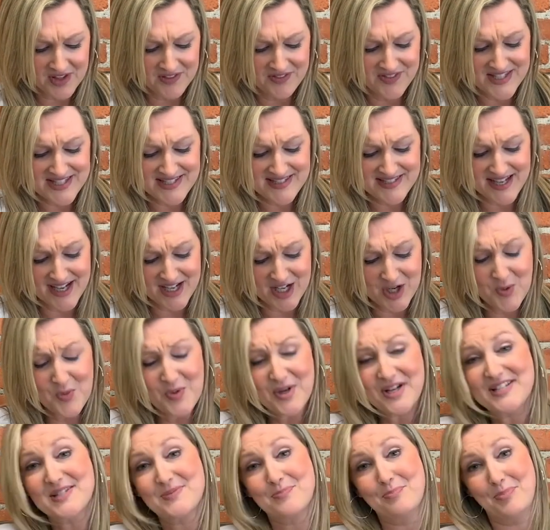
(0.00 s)
The second
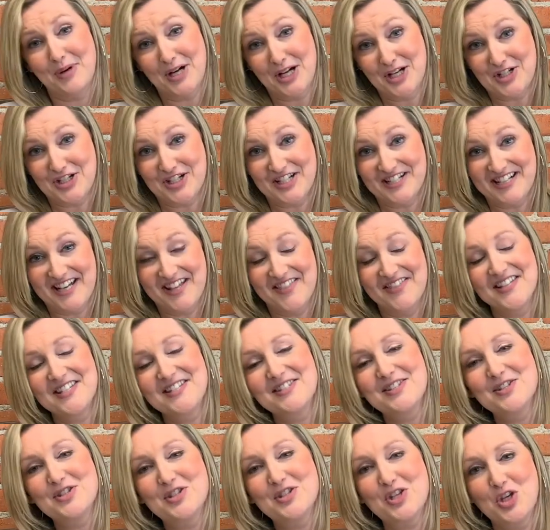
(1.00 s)
one is budget, and
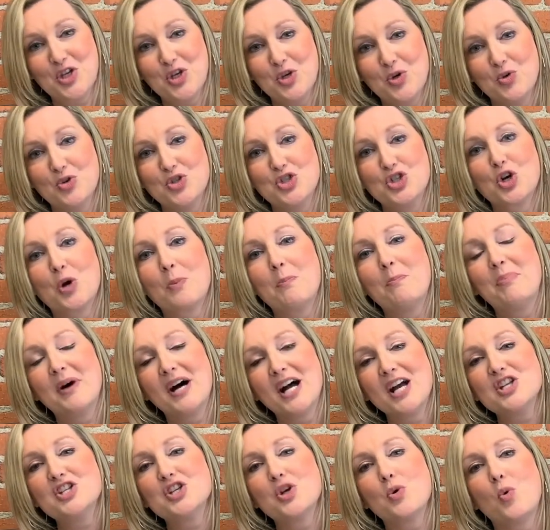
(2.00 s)
this is huge. Your
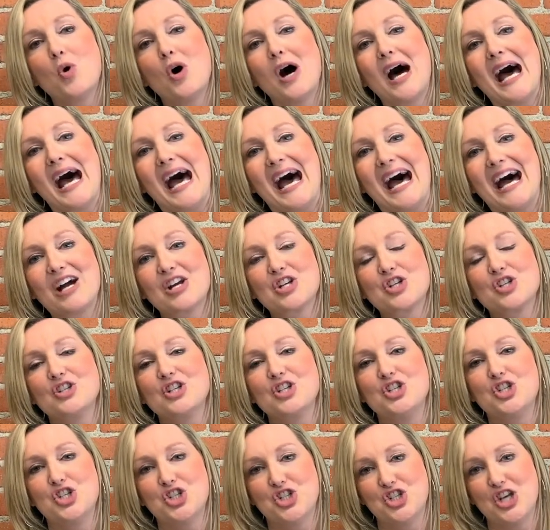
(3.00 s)
budget will
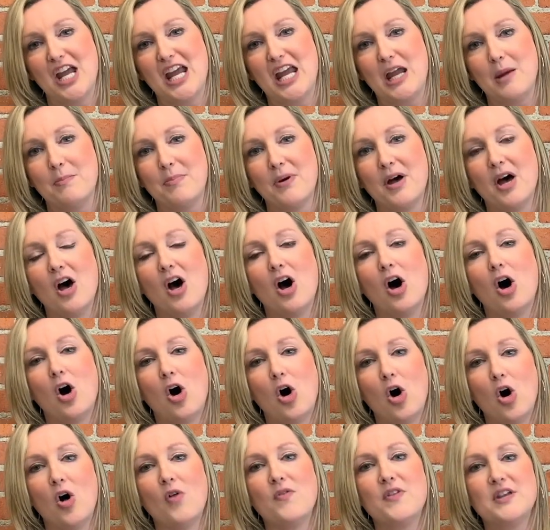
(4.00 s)
actually shape
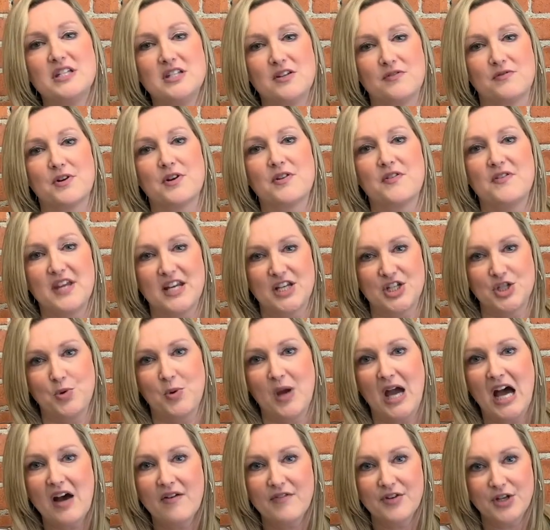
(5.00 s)
all the different things you
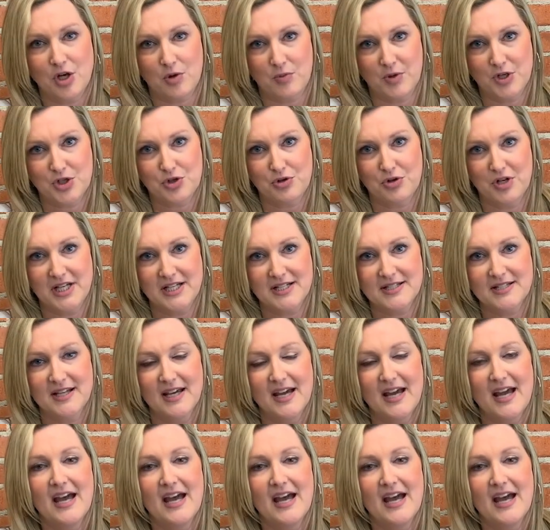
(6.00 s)
have in your retreat.